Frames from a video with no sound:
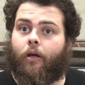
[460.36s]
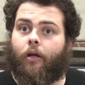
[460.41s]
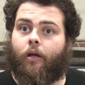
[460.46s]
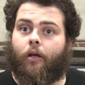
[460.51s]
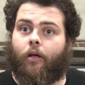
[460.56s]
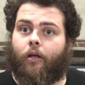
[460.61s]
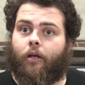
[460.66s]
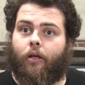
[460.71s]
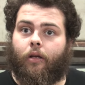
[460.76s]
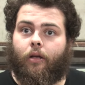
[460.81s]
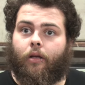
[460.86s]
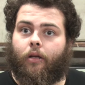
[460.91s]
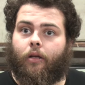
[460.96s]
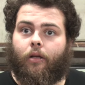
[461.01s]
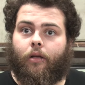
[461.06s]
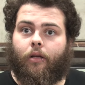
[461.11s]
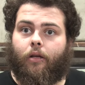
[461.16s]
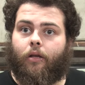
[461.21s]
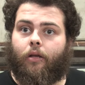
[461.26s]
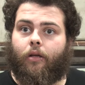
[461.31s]
They're
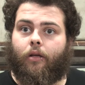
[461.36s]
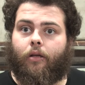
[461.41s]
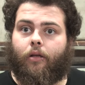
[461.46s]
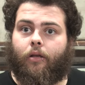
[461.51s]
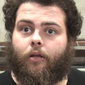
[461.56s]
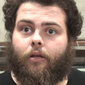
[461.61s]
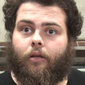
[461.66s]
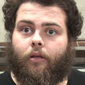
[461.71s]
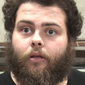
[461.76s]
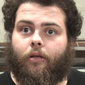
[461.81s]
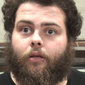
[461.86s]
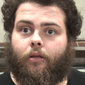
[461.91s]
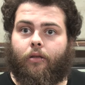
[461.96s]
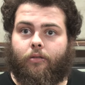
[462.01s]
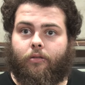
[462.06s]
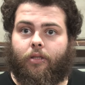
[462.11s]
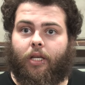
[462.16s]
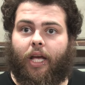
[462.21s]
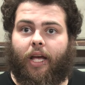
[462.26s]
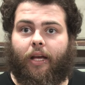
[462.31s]
from Nationals.
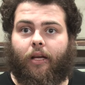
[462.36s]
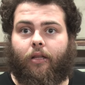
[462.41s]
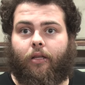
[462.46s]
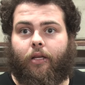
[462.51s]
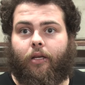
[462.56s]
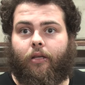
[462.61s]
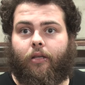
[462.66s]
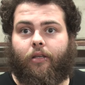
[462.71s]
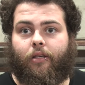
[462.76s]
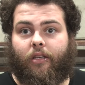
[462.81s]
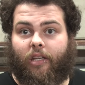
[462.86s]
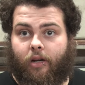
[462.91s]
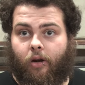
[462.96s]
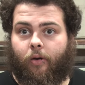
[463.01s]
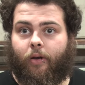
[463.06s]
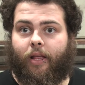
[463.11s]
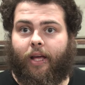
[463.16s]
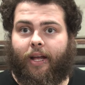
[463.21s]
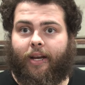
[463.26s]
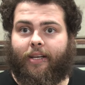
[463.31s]
Exactly. You know
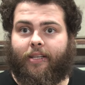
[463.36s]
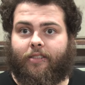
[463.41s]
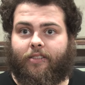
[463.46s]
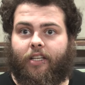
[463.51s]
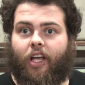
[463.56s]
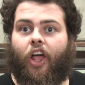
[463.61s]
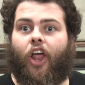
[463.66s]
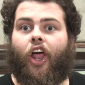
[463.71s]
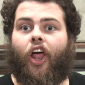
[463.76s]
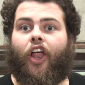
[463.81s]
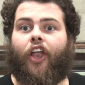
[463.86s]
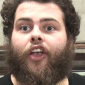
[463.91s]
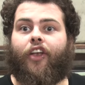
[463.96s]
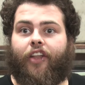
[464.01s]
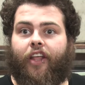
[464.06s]
where that is? In the pipe.